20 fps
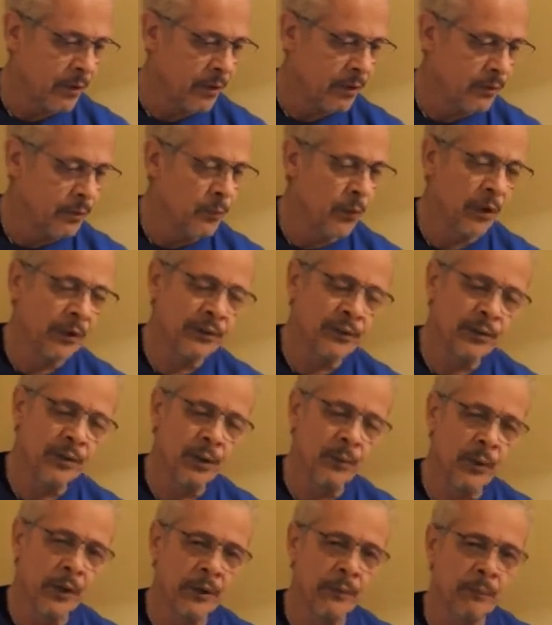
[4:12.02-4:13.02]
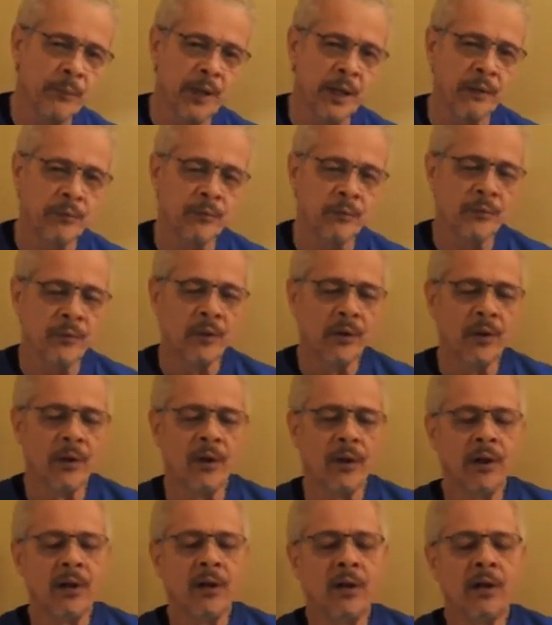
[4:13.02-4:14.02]
you wanted to know what it meant.
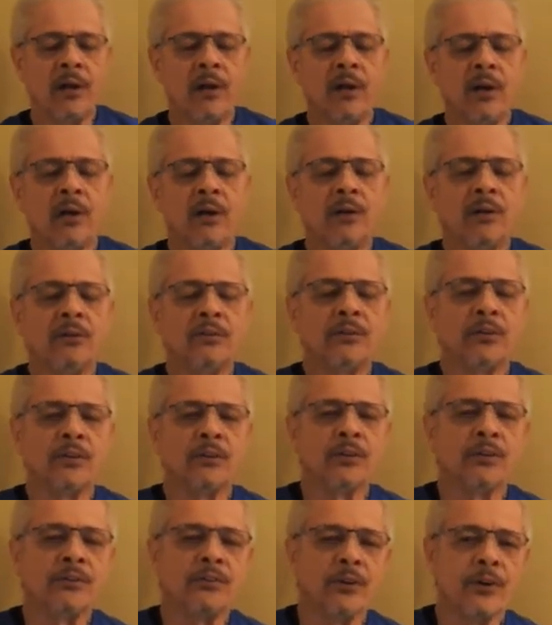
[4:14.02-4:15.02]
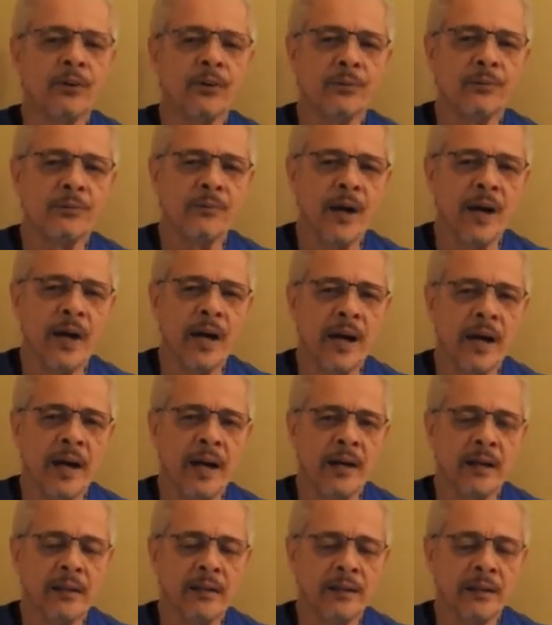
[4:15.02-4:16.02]
To
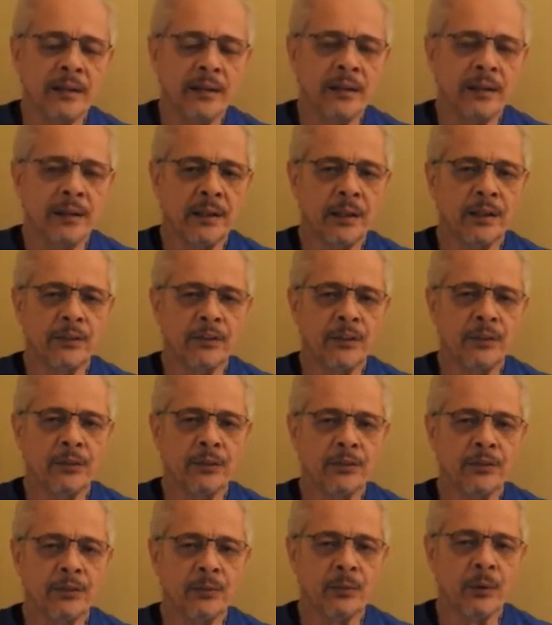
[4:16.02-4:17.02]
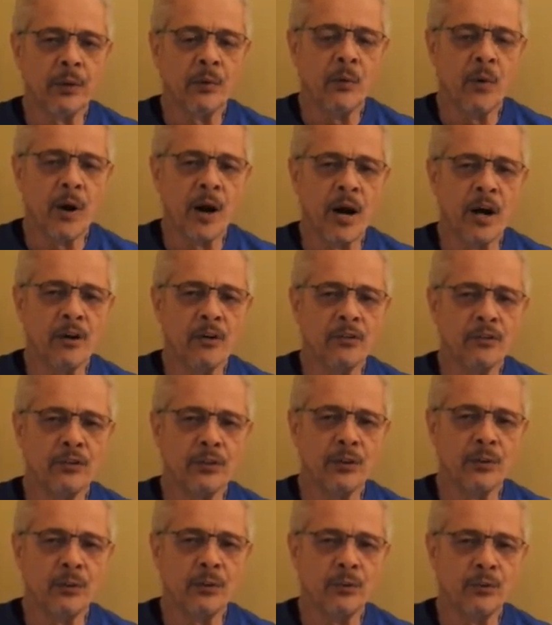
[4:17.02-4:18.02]
decertify a union requires
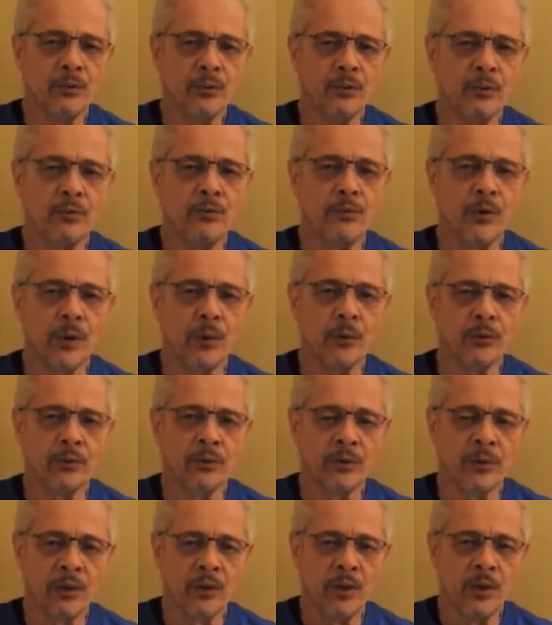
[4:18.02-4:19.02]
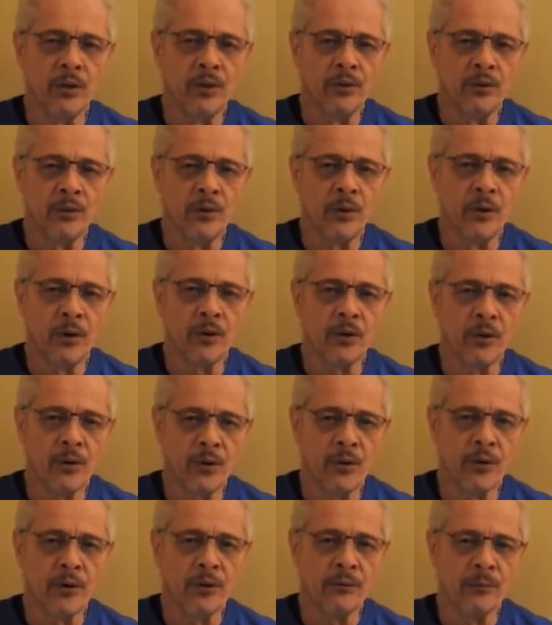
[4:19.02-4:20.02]
you to vote your
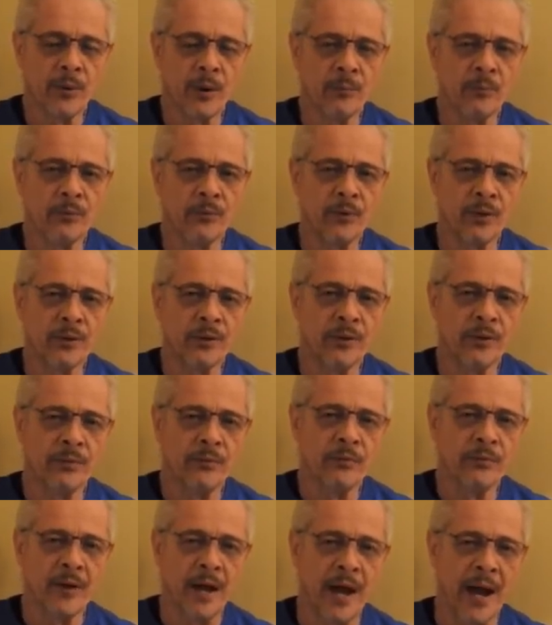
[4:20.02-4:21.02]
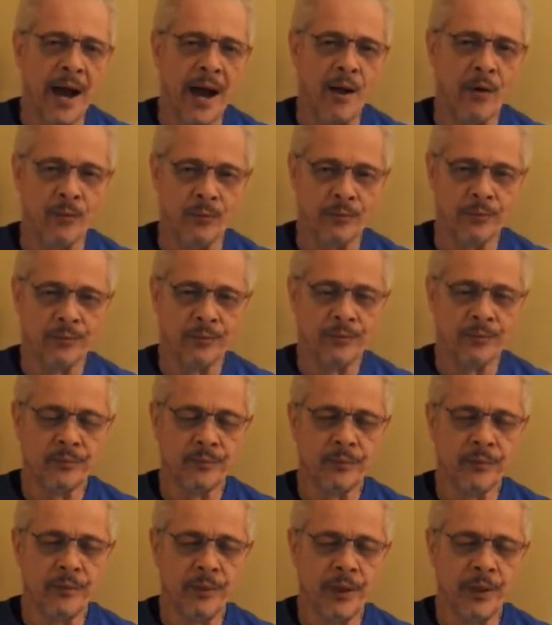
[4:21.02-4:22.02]
current representative out.
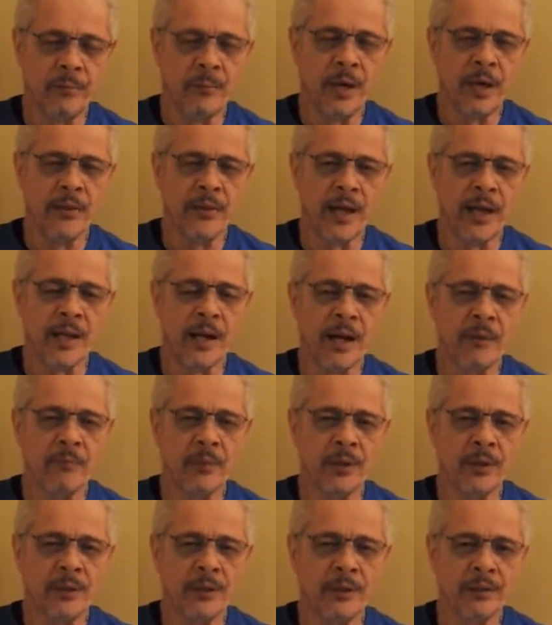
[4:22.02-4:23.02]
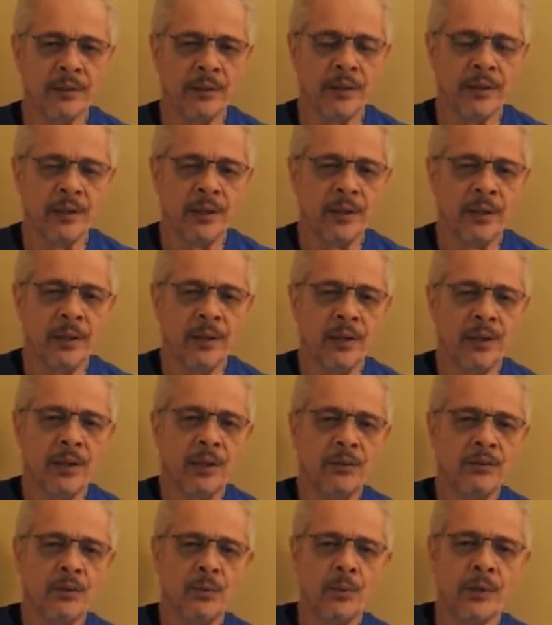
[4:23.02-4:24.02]
And by that I mean
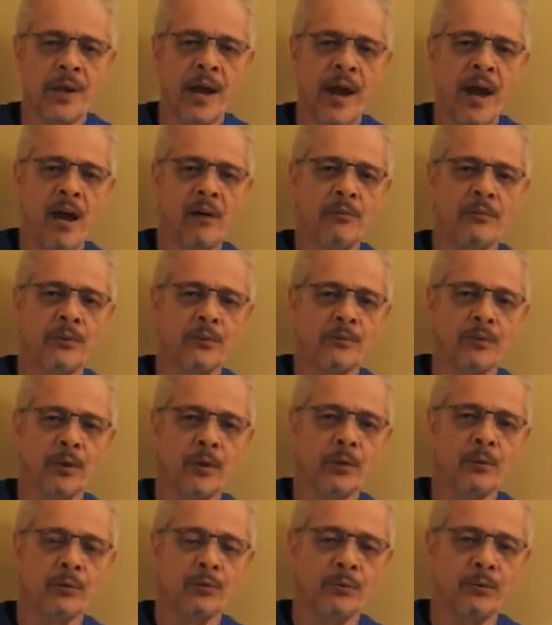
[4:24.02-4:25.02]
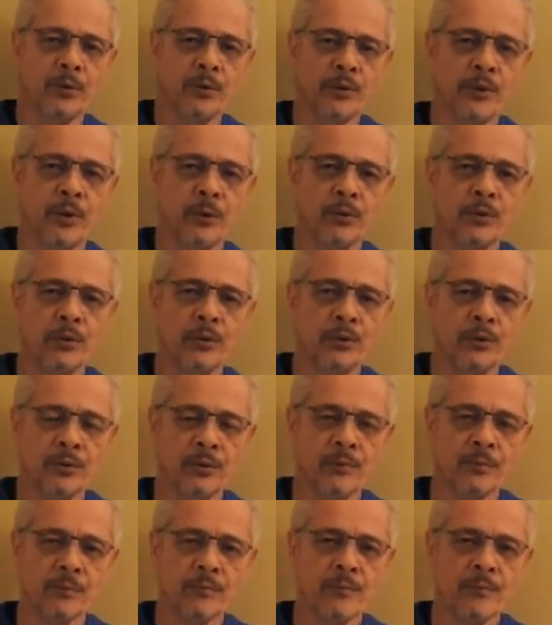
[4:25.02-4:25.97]
you would have to vote for no union.